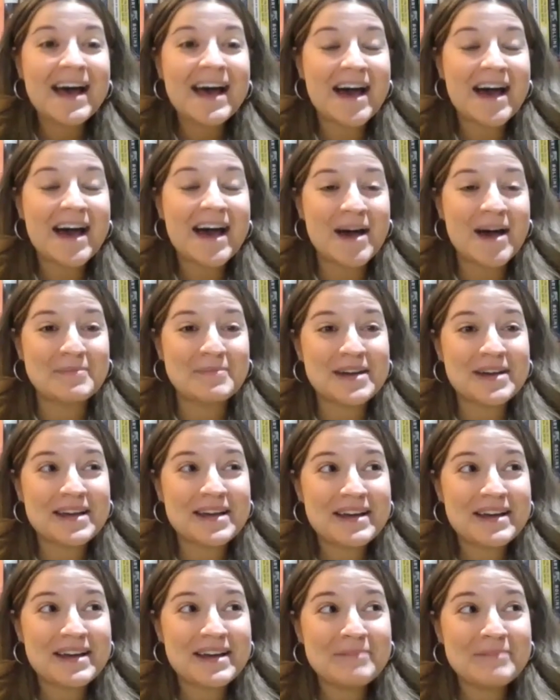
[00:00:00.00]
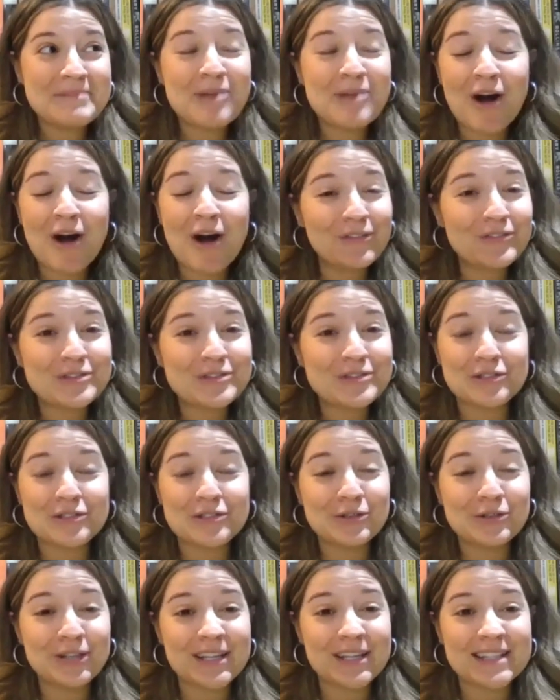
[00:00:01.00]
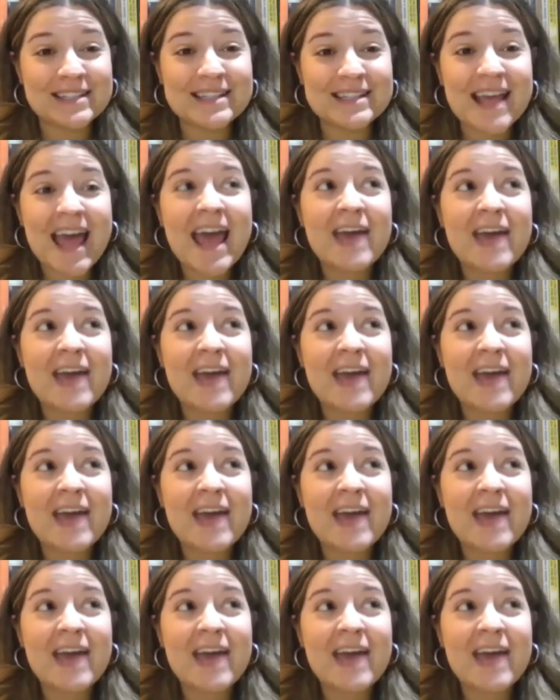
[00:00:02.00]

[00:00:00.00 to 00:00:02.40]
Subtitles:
But all of the students